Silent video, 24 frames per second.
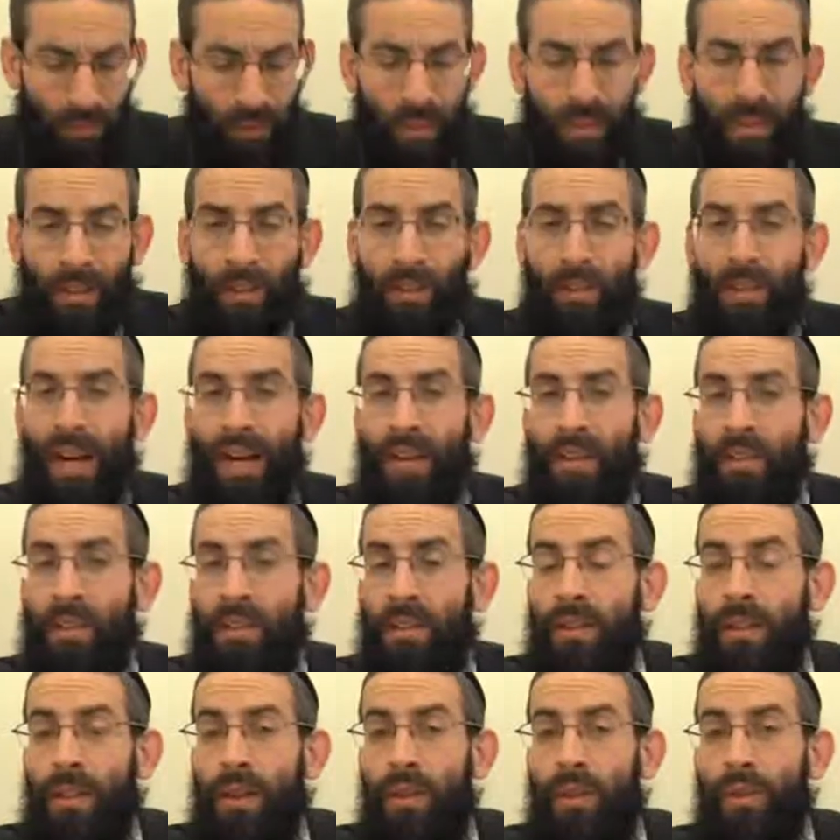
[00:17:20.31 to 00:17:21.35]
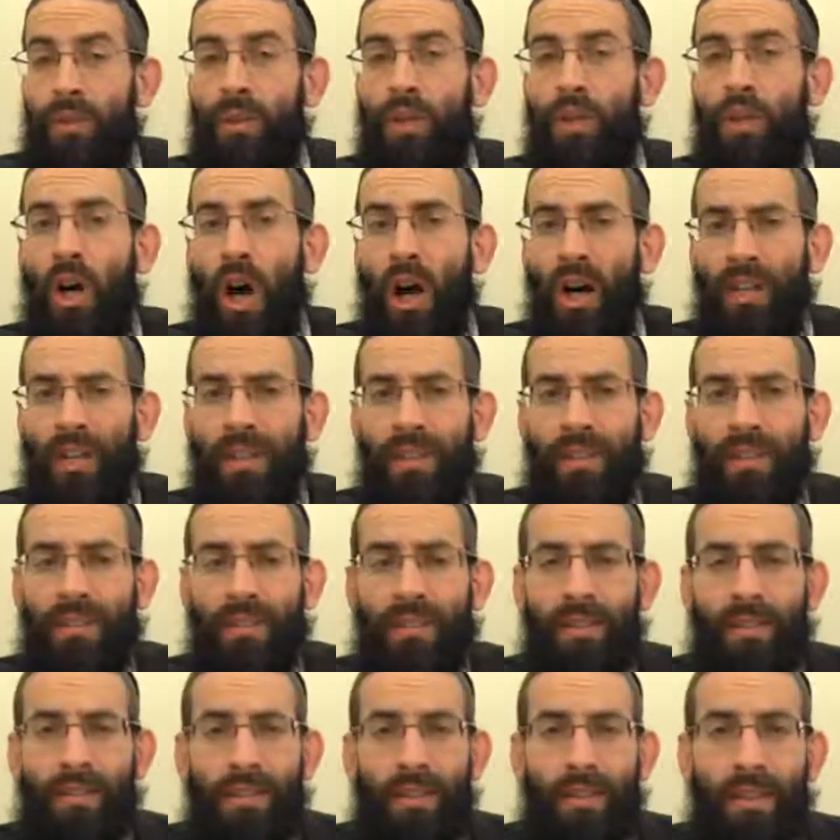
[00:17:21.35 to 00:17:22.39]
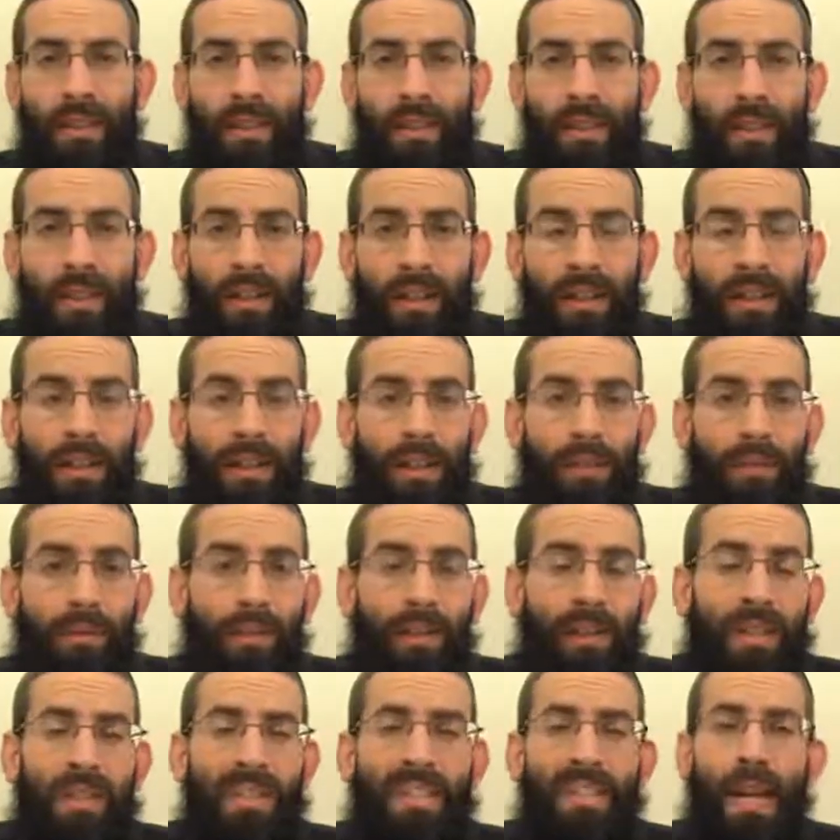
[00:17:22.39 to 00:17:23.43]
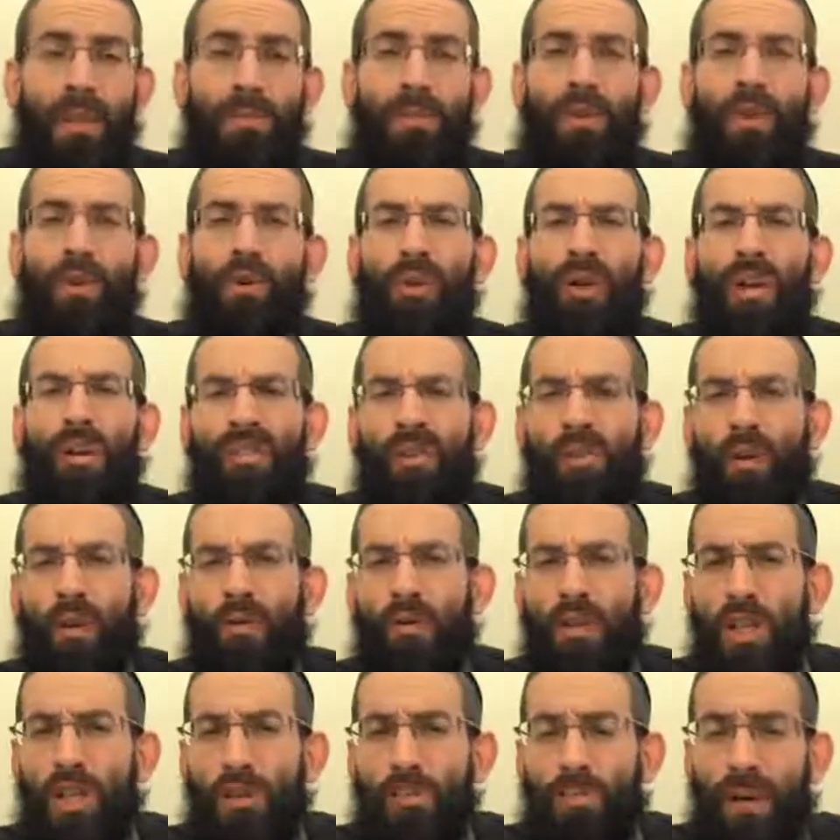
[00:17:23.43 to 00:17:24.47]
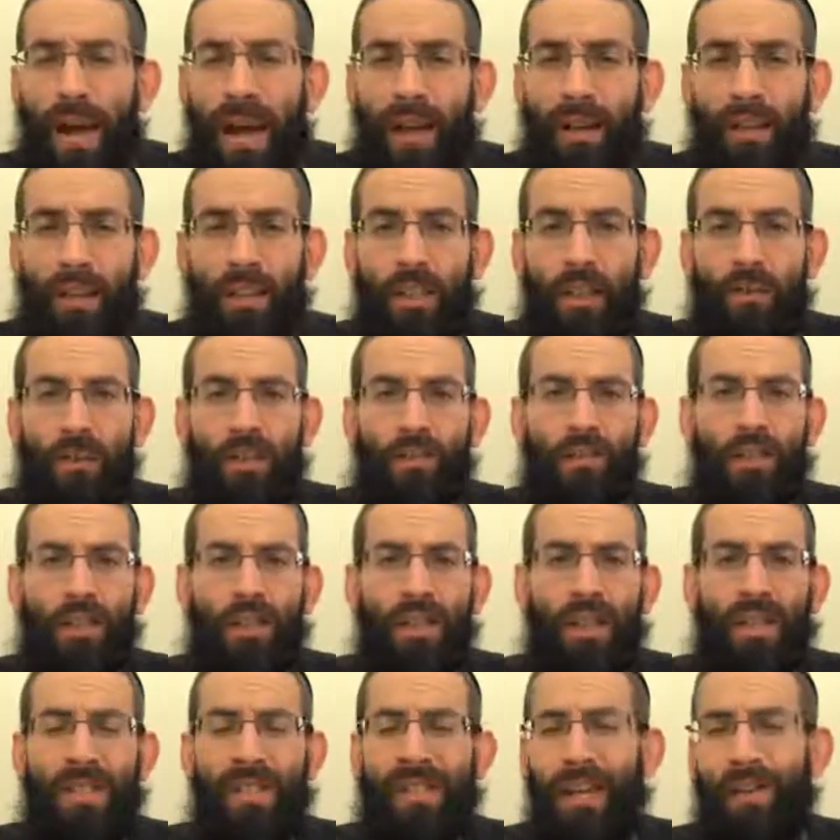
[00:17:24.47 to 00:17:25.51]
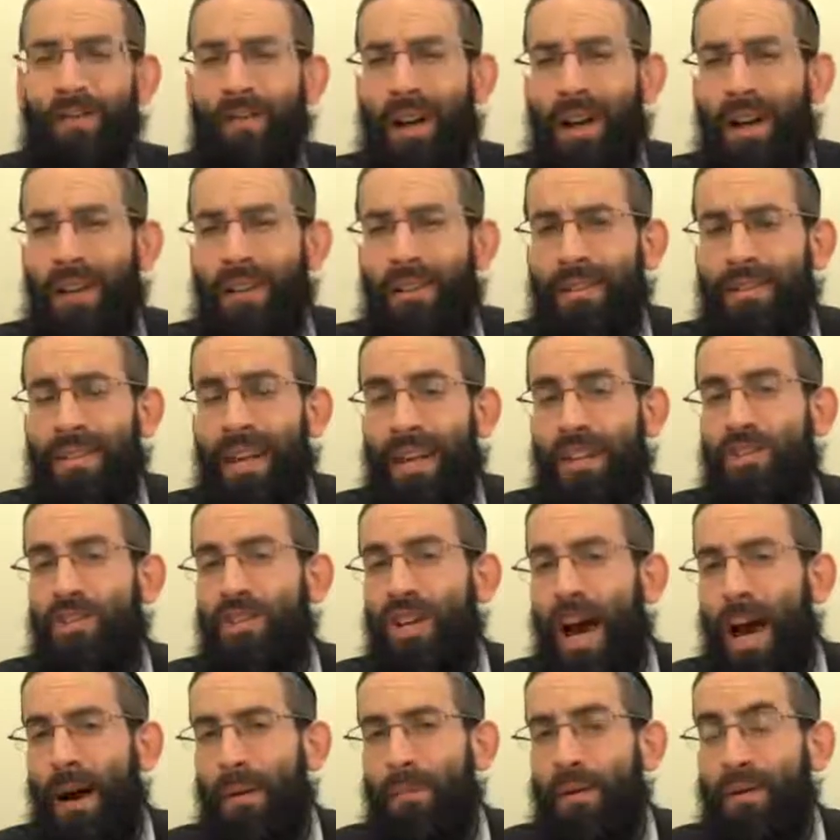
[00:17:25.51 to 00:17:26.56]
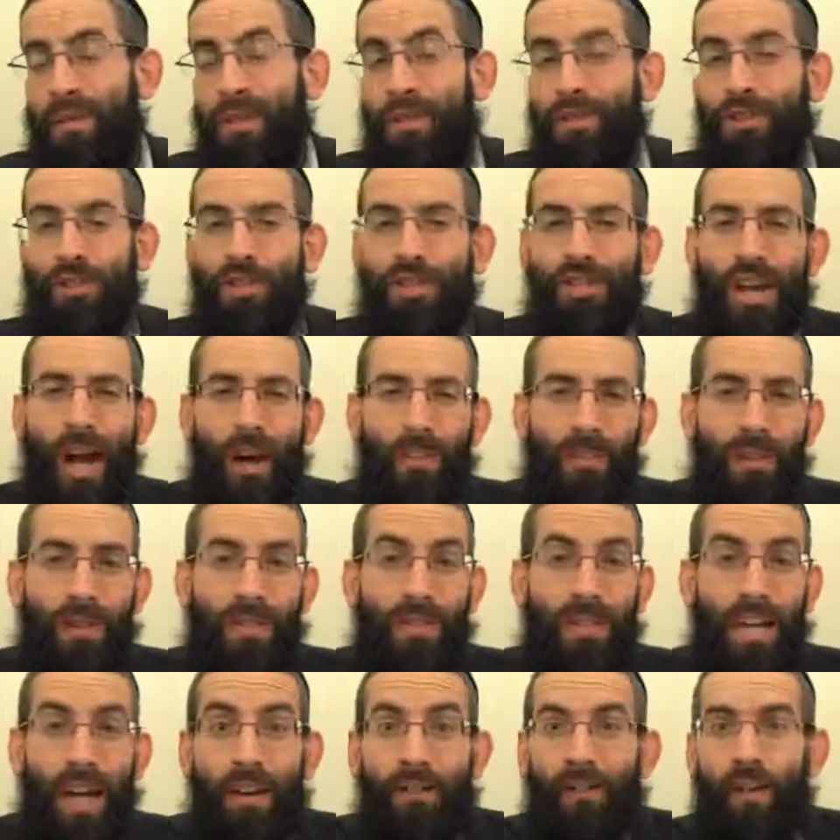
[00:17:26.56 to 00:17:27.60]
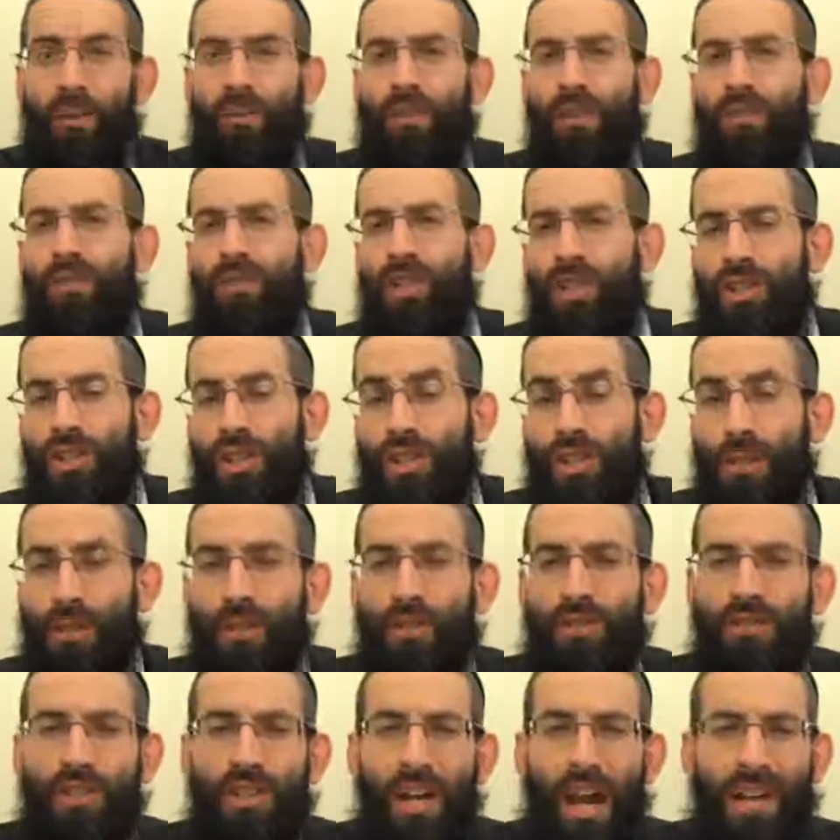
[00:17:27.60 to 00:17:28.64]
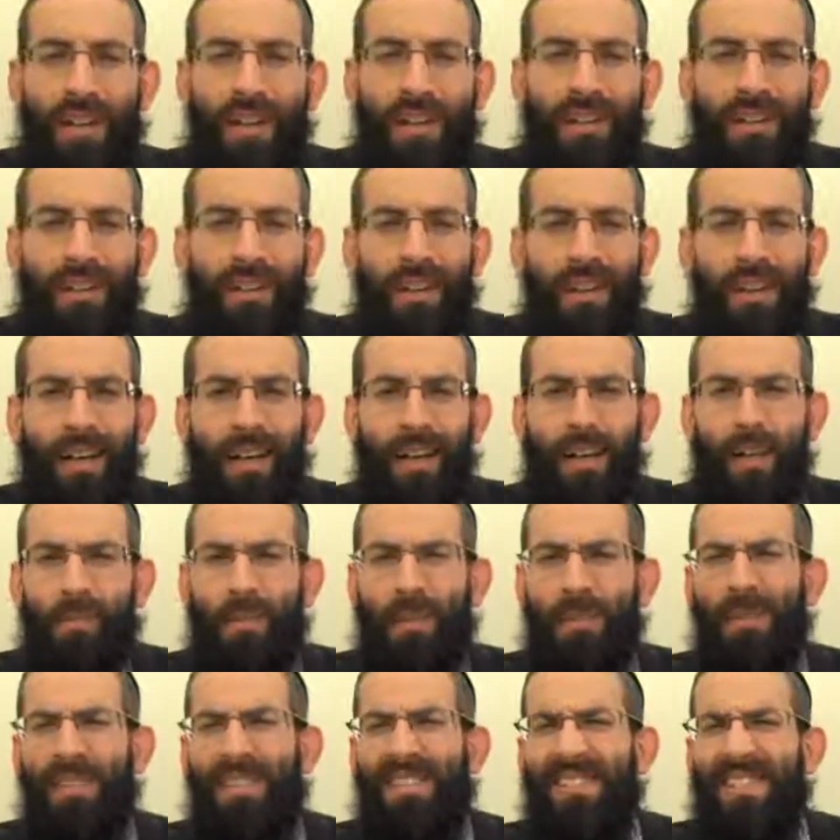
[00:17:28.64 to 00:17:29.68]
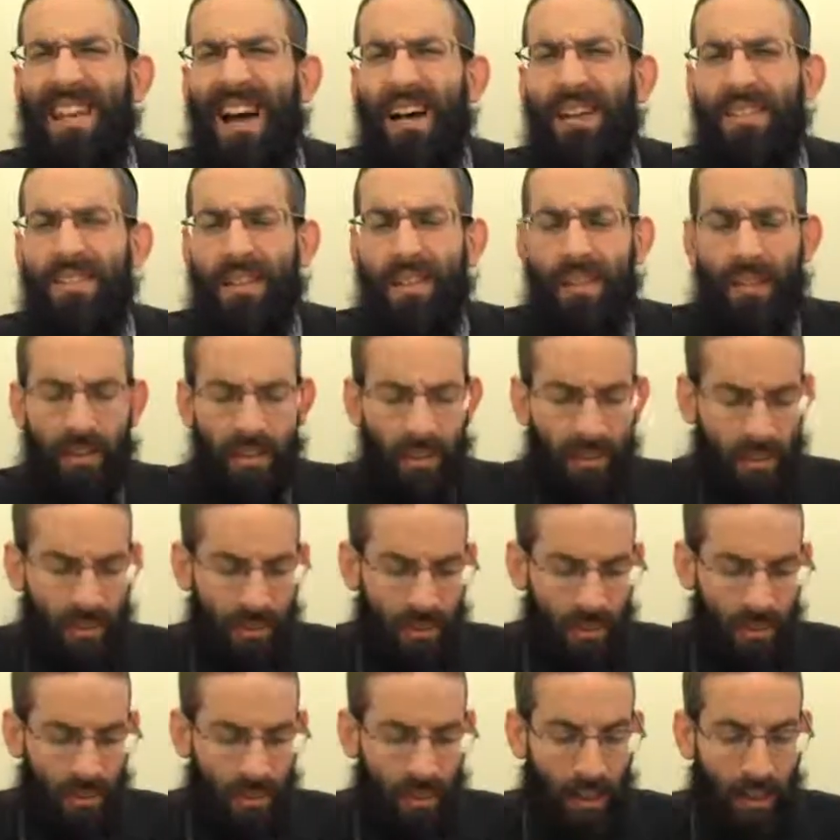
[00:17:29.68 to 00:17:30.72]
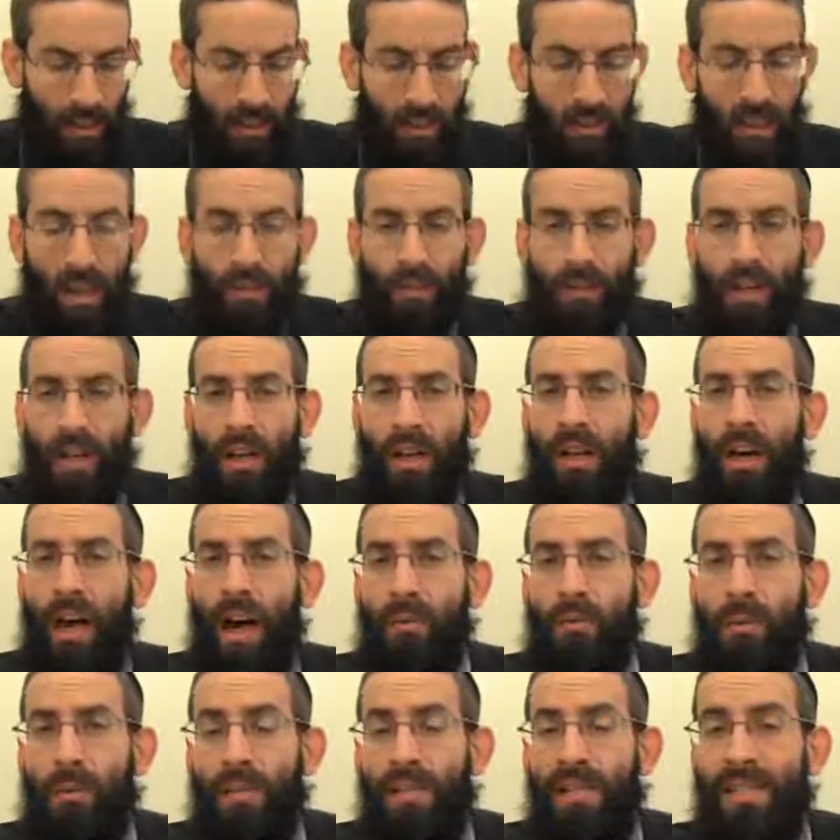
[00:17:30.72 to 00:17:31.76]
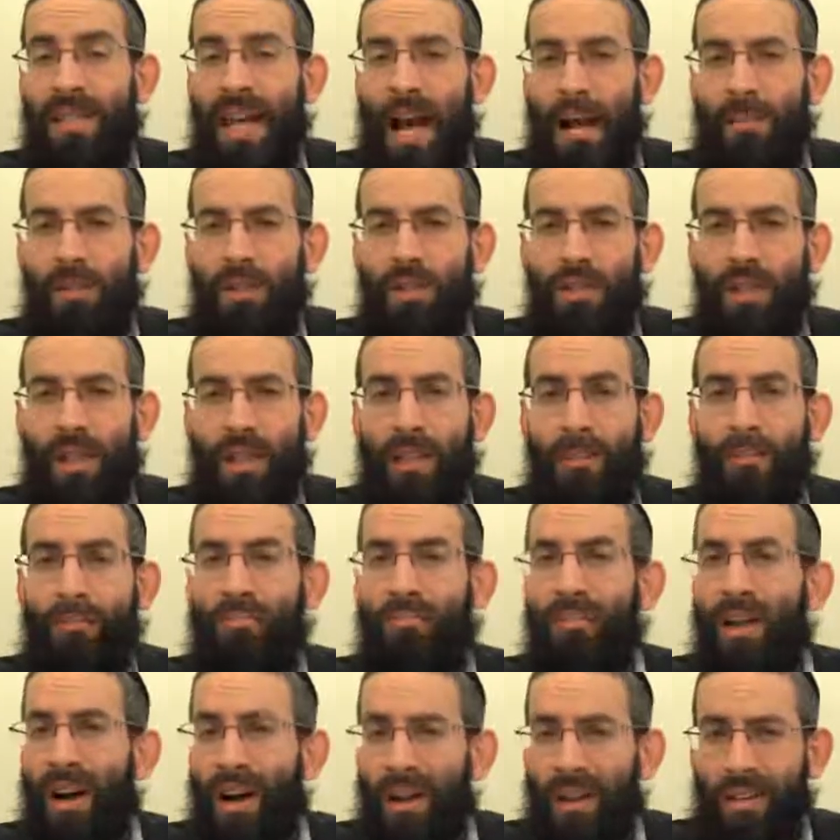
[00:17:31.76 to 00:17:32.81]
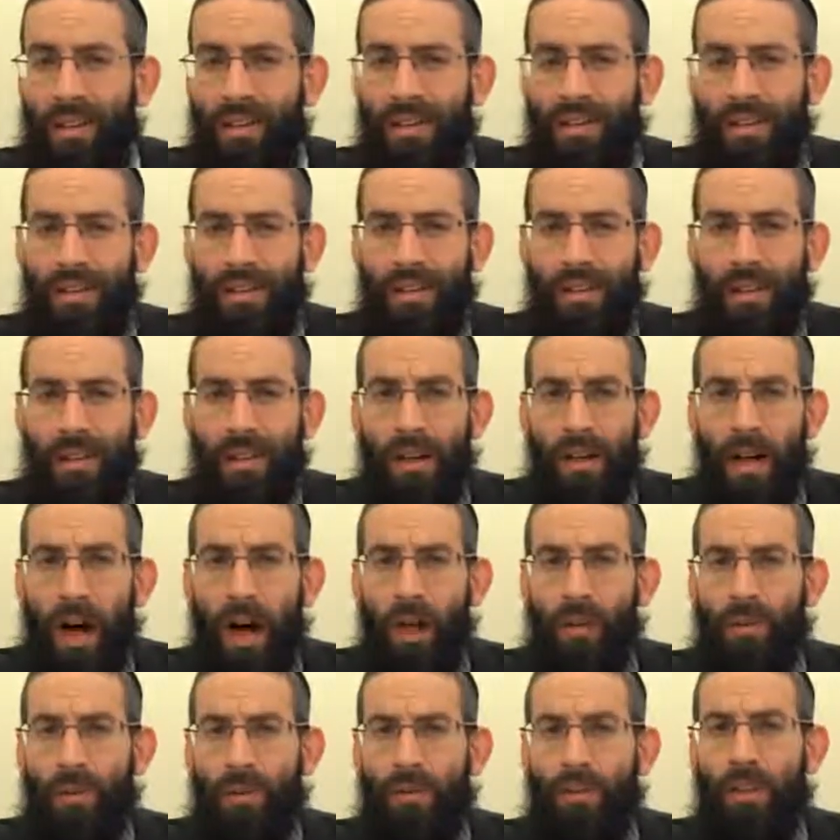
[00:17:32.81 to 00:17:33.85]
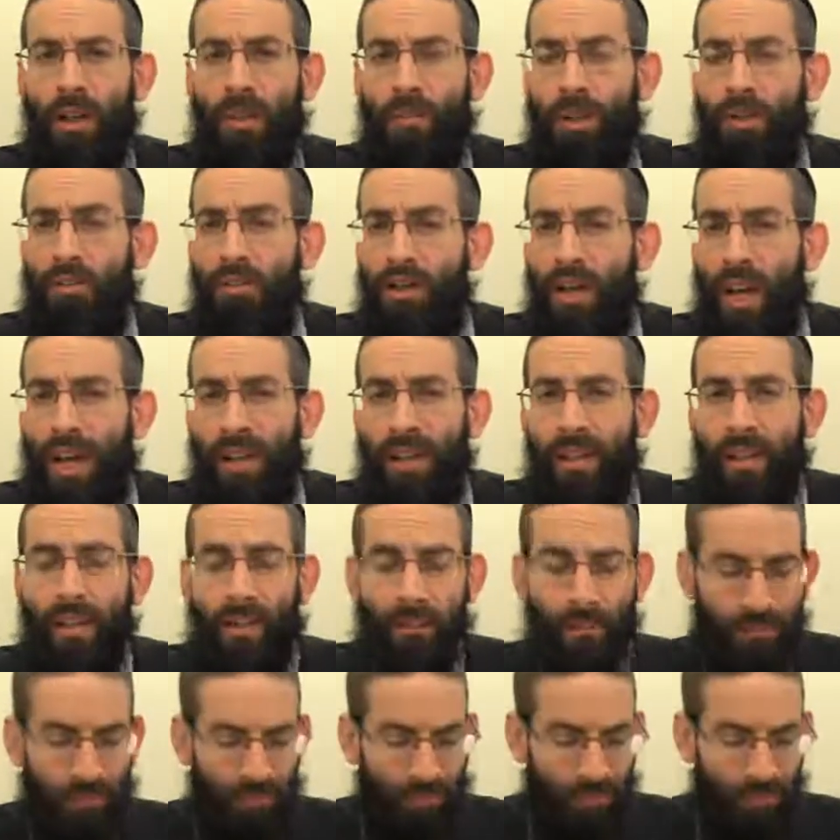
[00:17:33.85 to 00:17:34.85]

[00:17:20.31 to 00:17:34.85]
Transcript: They will not regard it, it, it with the same degree of, of respect as Yom Tov Rishon. They'll say, "Well, it's not Shabbos. It's just Yom Tov. It's not even Yom Tov Rishon. It's Yom Tov Sheni." They'll be mezalzal on it, and therefore the Chachamim established that the brachos on Yom Tov Sheni